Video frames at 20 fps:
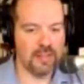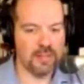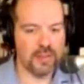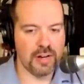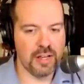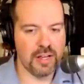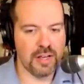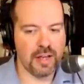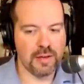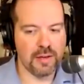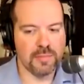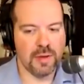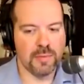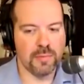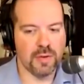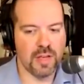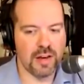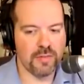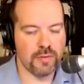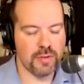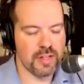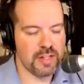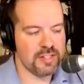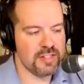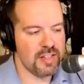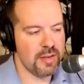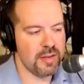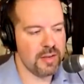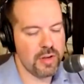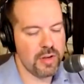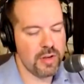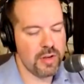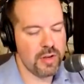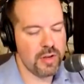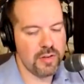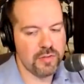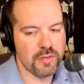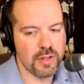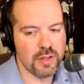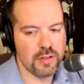it. I'm kind of on that same
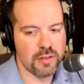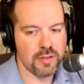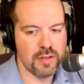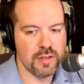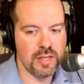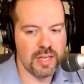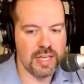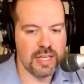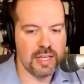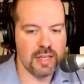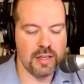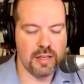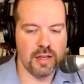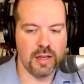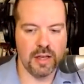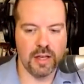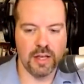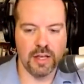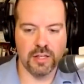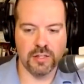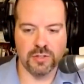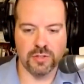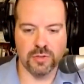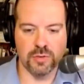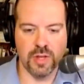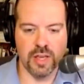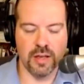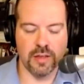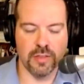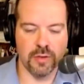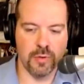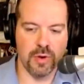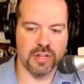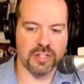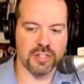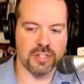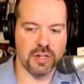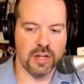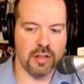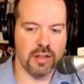wavelength. So now the
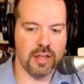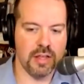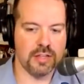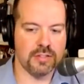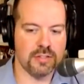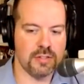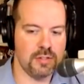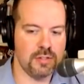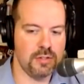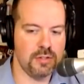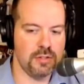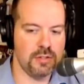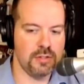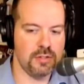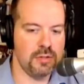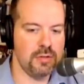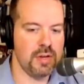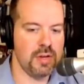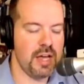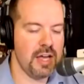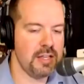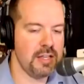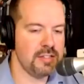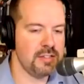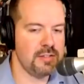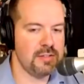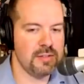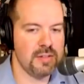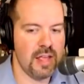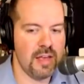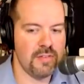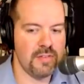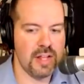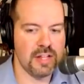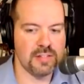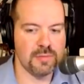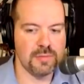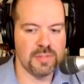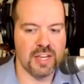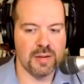question I'll ask you guys, haven't had
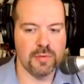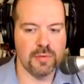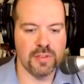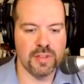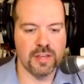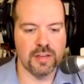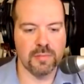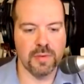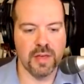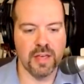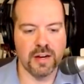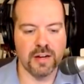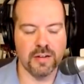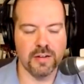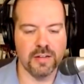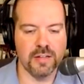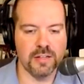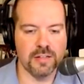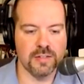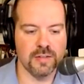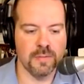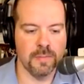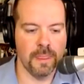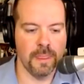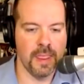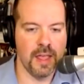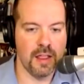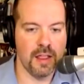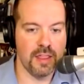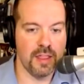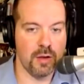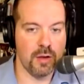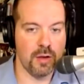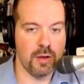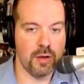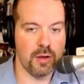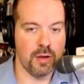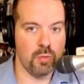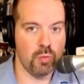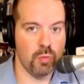some time to think about it, is
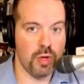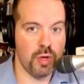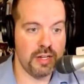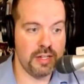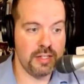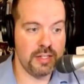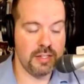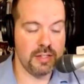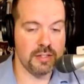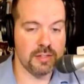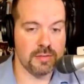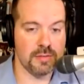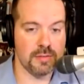then what is